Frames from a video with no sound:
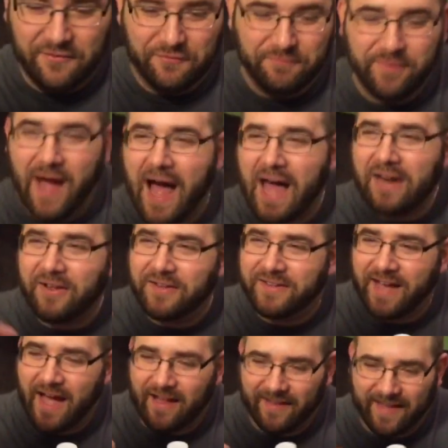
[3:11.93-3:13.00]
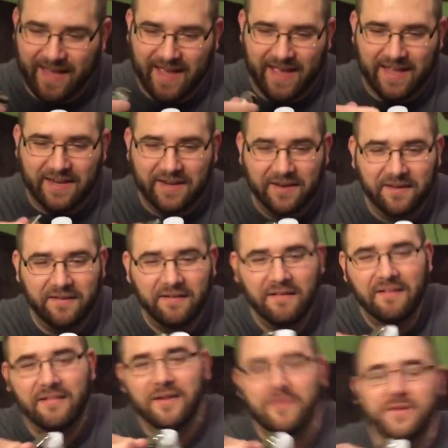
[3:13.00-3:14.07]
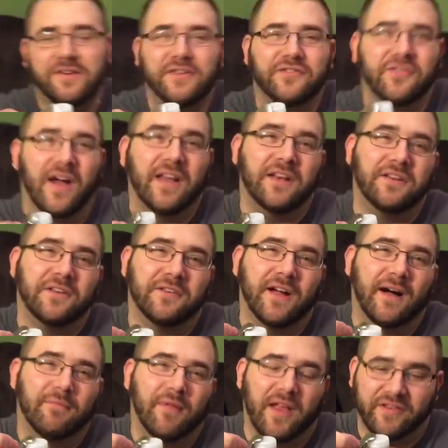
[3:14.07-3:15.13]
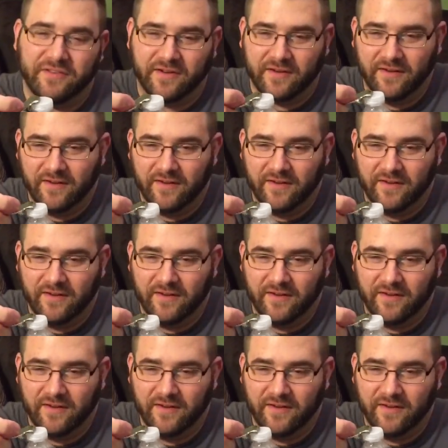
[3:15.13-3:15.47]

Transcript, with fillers: of bottle, doll kitten. Look what she's trying to do. God bless her.